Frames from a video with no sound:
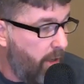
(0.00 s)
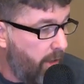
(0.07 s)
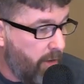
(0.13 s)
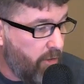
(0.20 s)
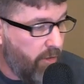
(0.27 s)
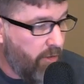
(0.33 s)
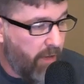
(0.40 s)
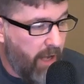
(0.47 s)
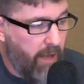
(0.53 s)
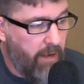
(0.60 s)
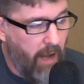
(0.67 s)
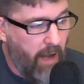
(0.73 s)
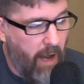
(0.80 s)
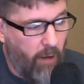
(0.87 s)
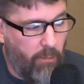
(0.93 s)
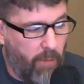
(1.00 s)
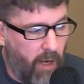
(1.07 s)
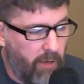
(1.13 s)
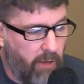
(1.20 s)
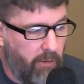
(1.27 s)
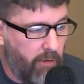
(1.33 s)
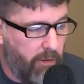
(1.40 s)
Now you can add alka
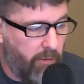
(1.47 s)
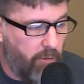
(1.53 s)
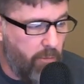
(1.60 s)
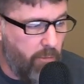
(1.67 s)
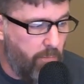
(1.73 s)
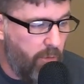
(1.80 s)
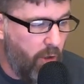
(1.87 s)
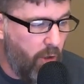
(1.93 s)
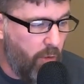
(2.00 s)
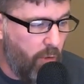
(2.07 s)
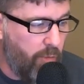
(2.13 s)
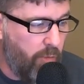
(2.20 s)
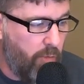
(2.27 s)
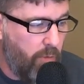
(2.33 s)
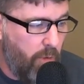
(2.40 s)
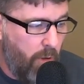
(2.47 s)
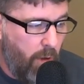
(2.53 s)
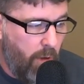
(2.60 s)
monitoring to both.